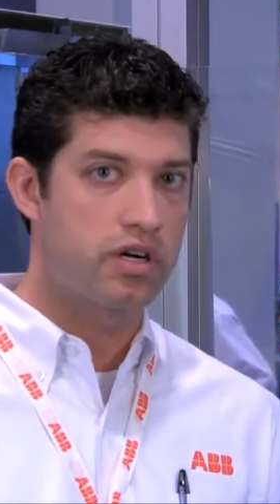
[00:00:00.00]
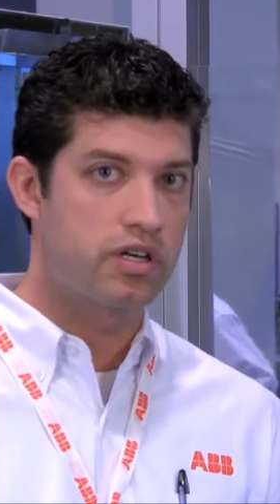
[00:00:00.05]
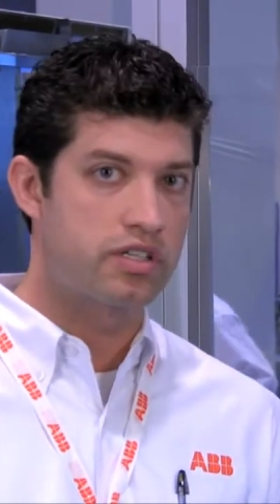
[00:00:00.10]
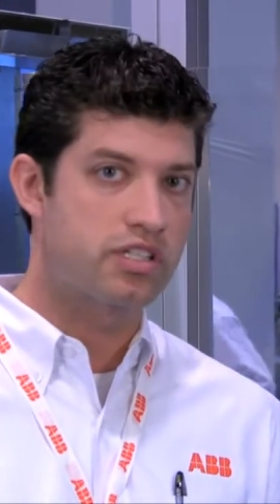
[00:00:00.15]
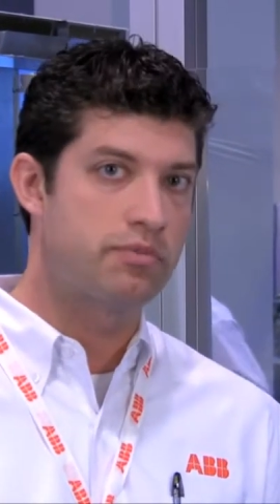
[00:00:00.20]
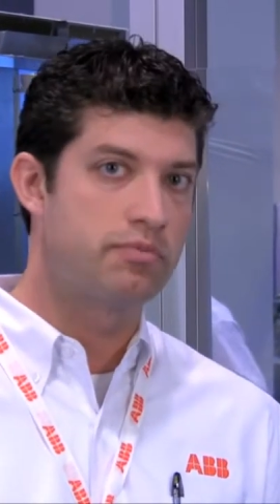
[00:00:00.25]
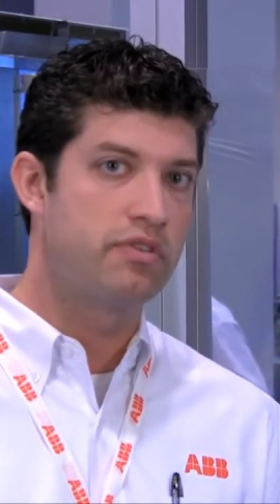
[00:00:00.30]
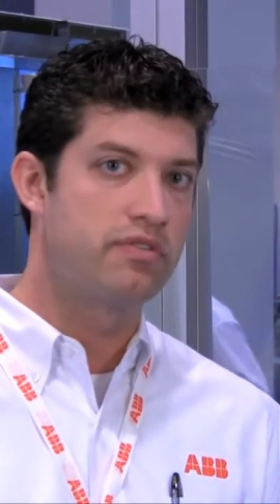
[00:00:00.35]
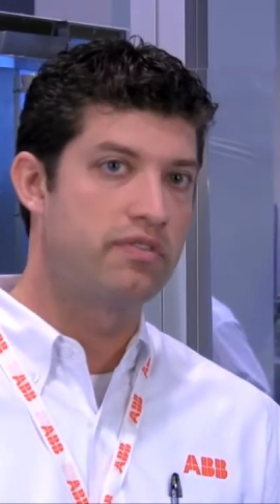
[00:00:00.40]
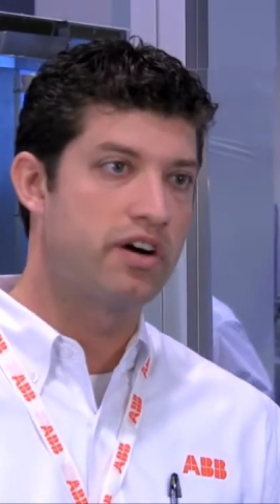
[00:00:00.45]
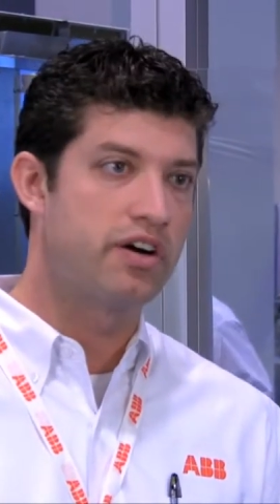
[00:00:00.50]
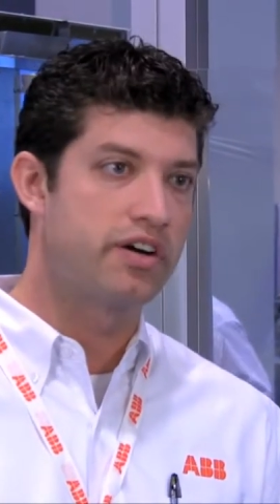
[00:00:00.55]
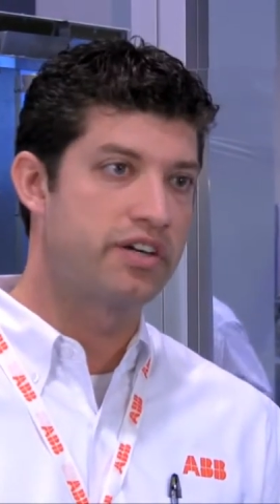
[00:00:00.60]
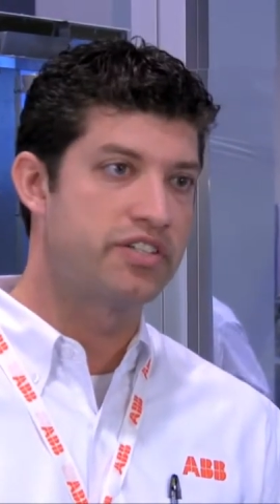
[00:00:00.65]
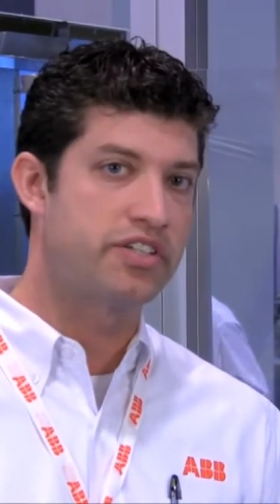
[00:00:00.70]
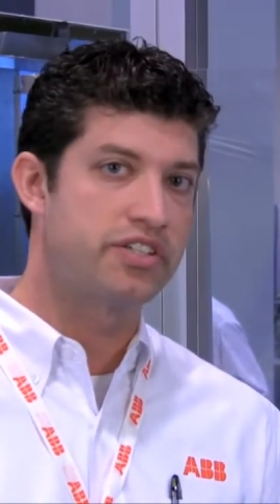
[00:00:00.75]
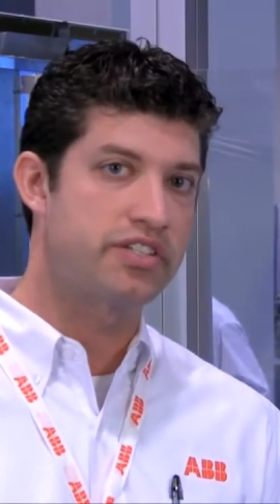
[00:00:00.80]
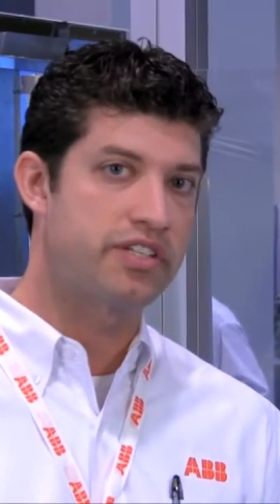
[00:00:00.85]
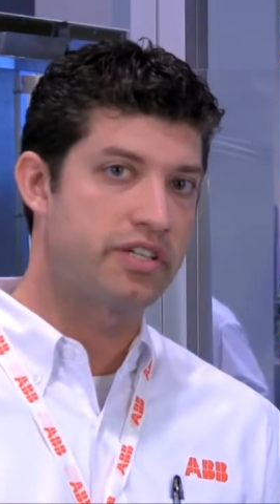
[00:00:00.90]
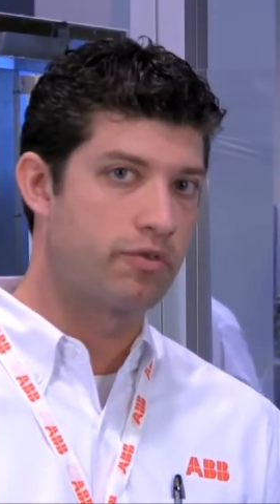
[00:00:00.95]
on some of our
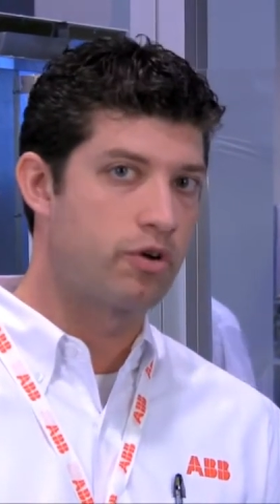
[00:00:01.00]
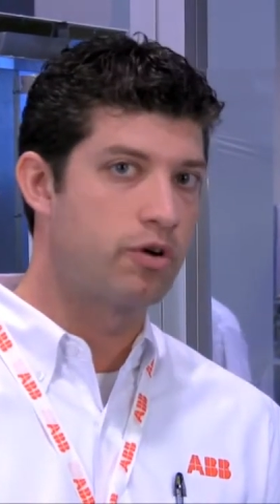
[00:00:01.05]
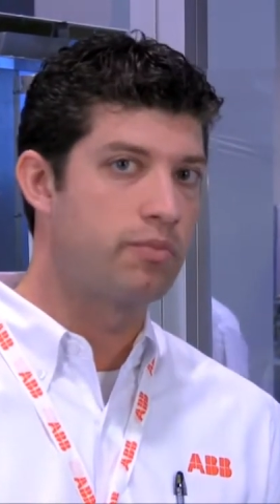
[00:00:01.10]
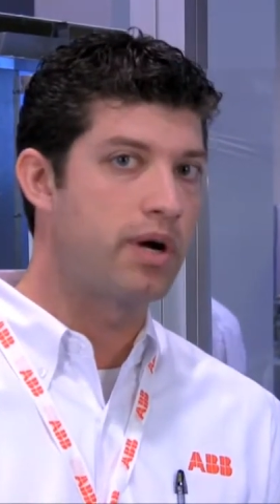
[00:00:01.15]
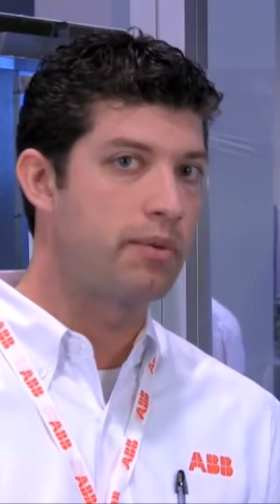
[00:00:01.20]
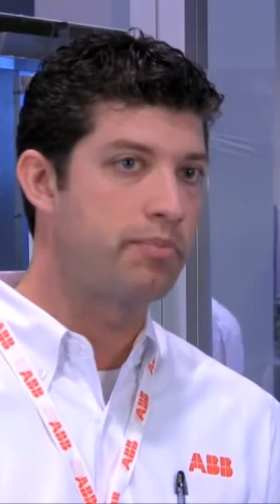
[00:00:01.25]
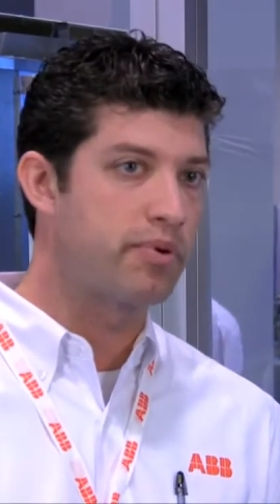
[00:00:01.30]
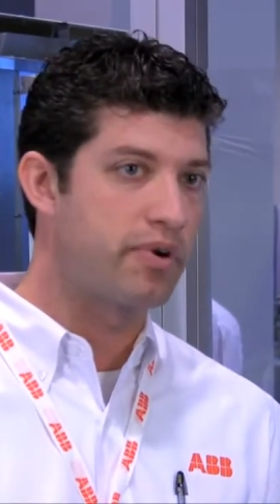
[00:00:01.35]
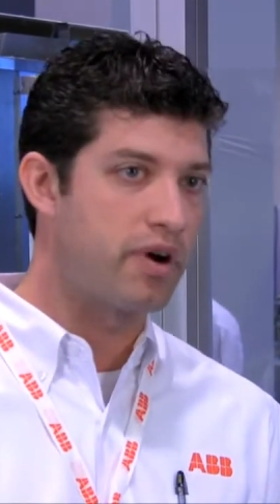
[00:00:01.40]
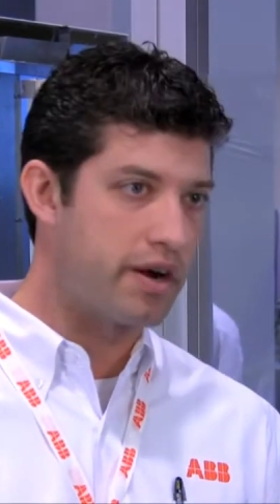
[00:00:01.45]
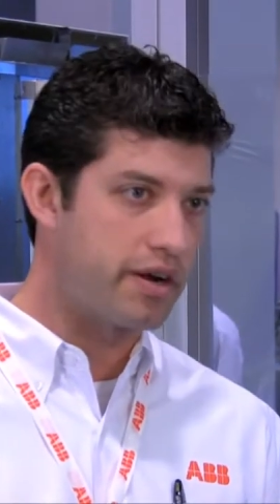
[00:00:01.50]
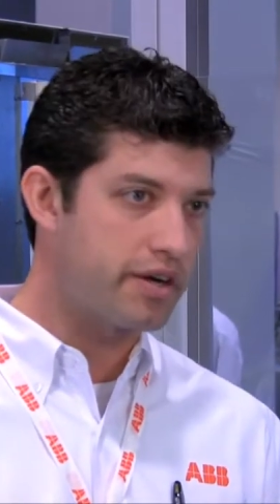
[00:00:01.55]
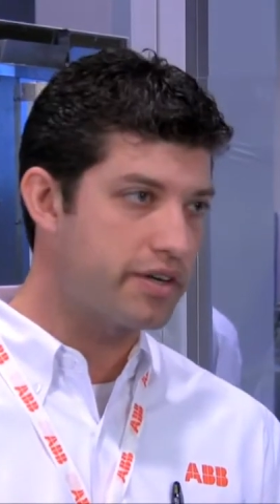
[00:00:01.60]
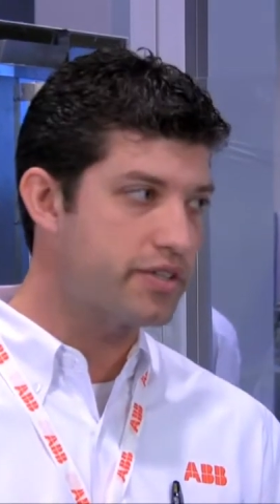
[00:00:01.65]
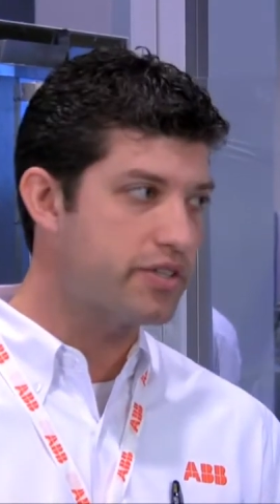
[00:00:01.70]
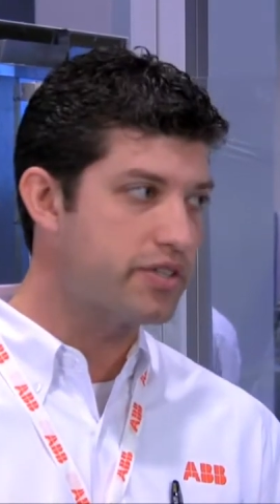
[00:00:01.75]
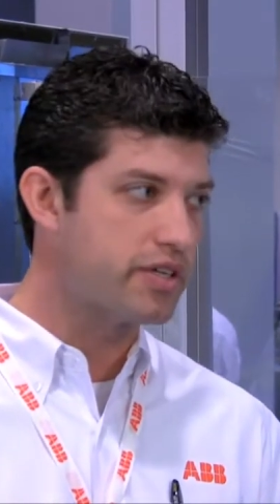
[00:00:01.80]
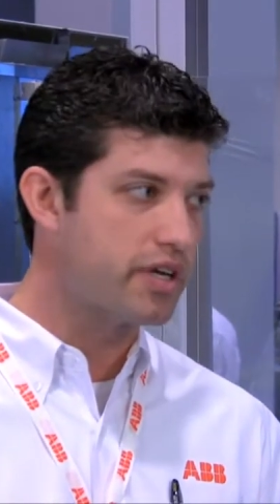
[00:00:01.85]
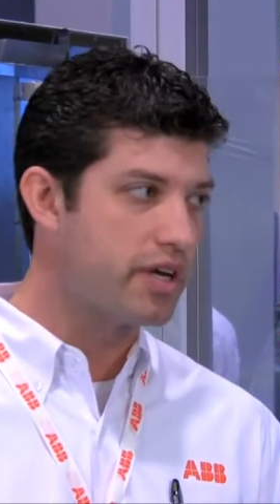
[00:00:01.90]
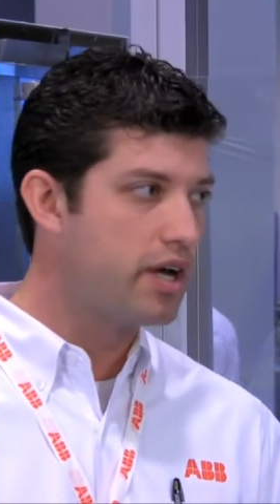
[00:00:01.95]
existing robot
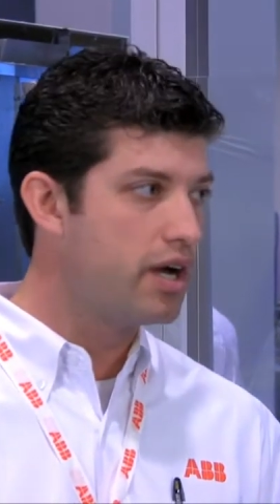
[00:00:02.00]
products.